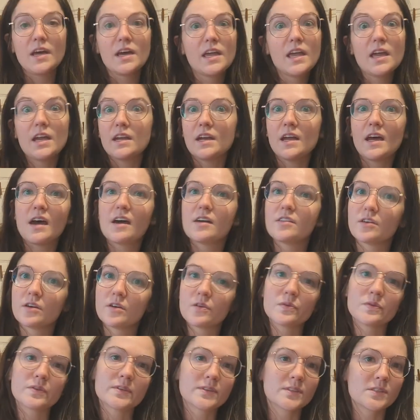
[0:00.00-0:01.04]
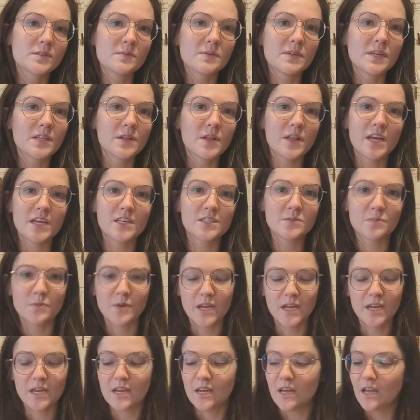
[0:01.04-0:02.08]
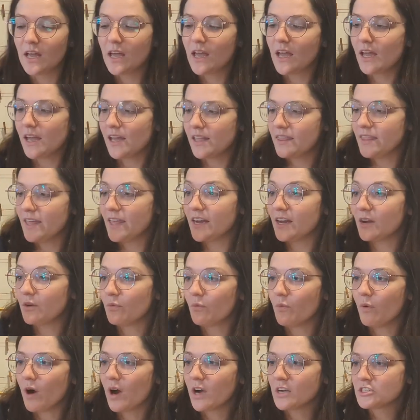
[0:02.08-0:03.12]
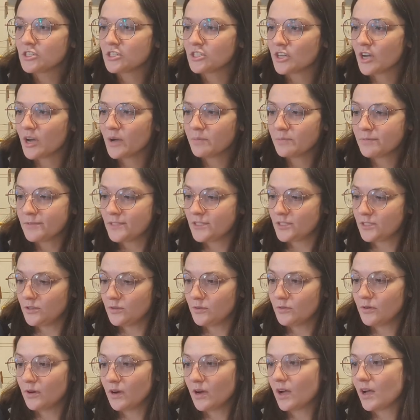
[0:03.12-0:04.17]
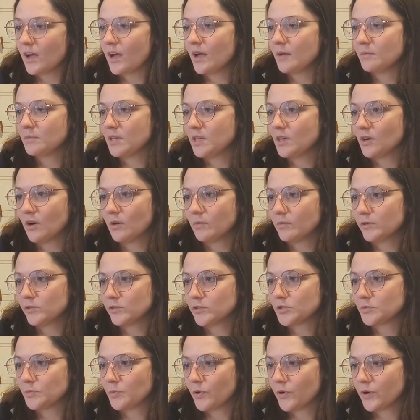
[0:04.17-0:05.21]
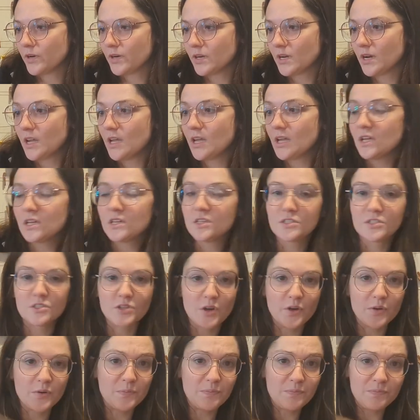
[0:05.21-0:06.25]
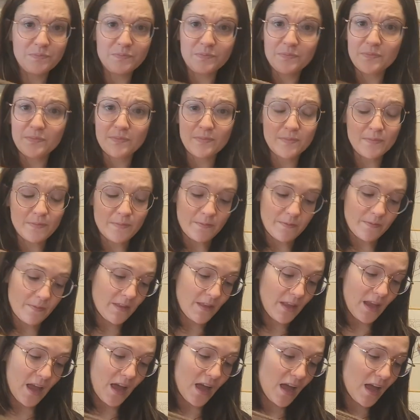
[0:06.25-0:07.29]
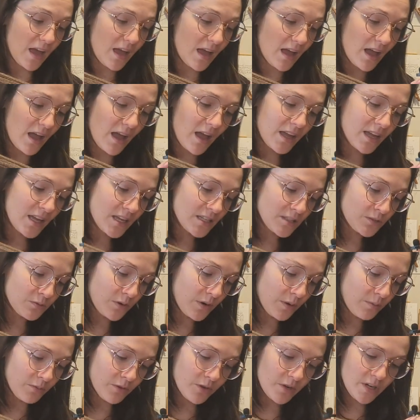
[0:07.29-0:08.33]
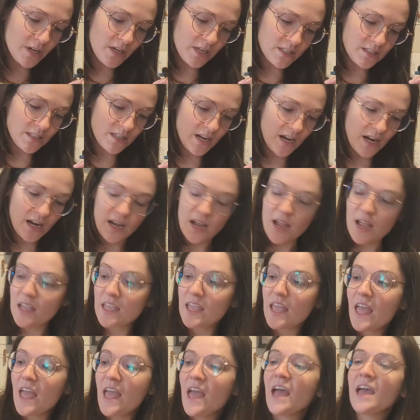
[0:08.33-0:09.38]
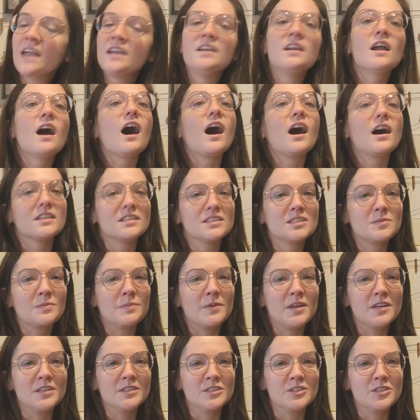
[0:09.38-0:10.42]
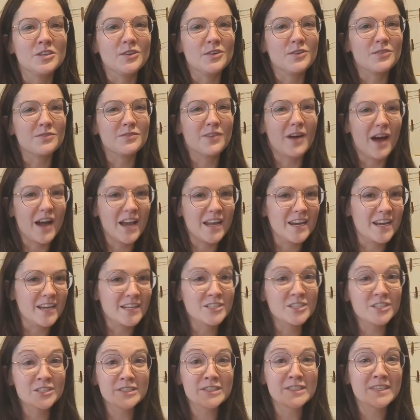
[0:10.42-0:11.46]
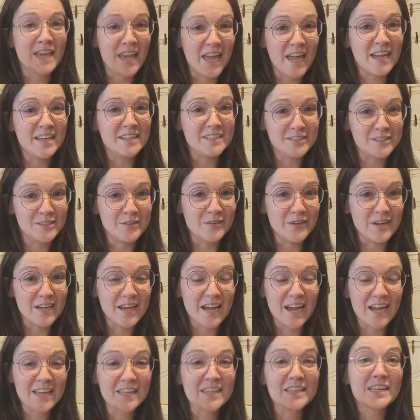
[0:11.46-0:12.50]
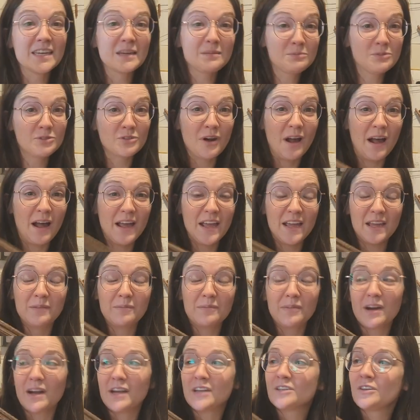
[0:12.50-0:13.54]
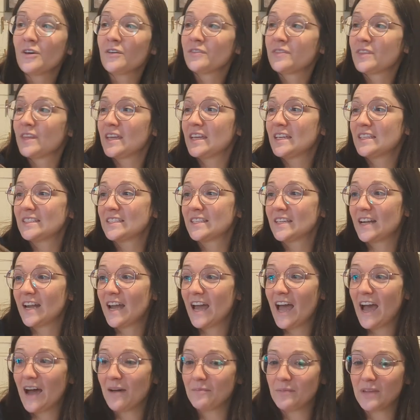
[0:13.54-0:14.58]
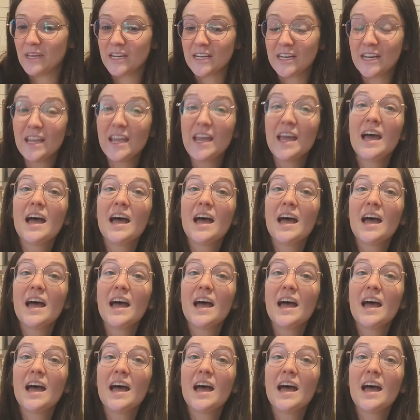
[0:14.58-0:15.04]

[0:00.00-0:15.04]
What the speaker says: Again, I thought it was going to be a lace weight, and then it washed up to I mean almost sport. So I guess what I'm learning is that I cannot spin too fine. I just can't do it. I can keep trying, but I don't think it's gonna happen.